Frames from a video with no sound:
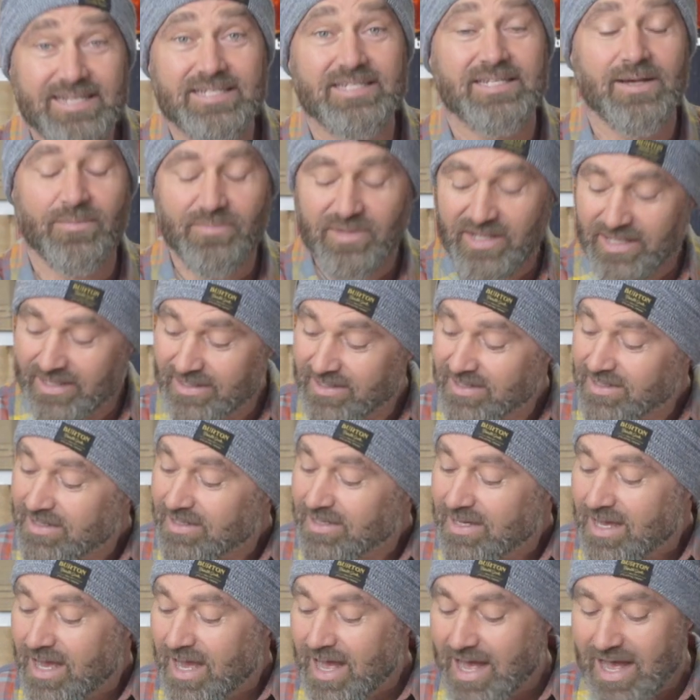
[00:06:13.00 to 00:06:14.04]
something
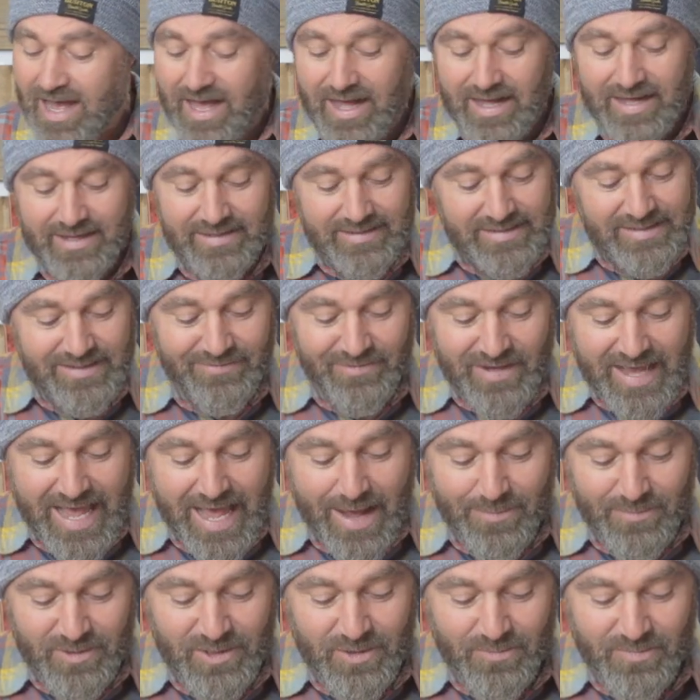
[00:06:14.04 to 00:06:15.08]
if you
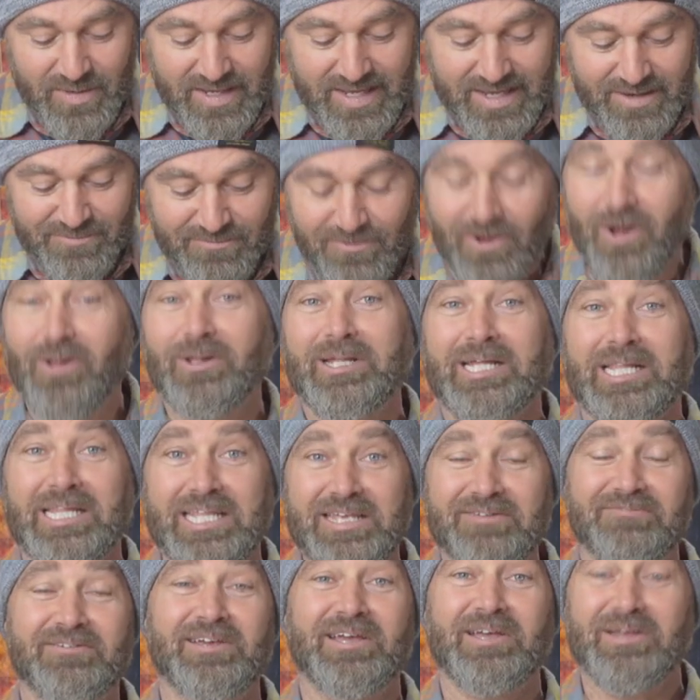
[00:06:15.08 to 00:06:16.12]
happen to be falling,
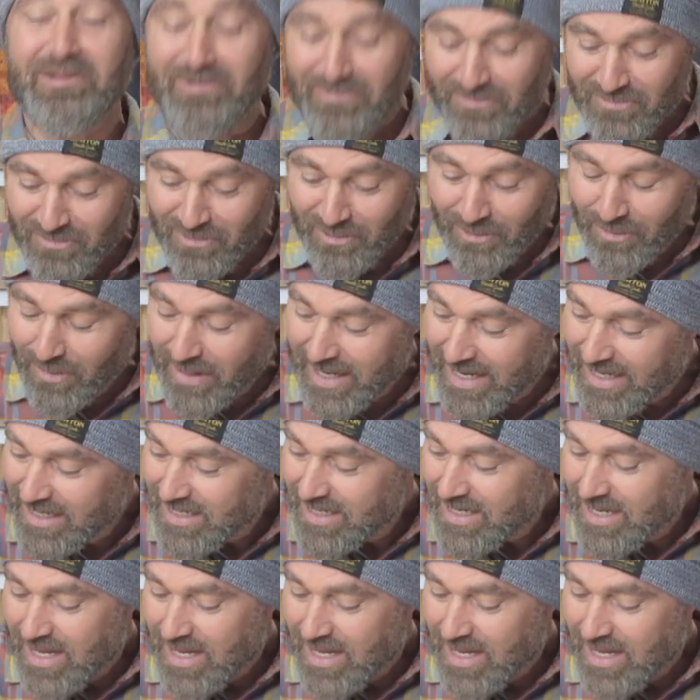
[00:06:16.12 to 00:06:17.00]
leafing through it.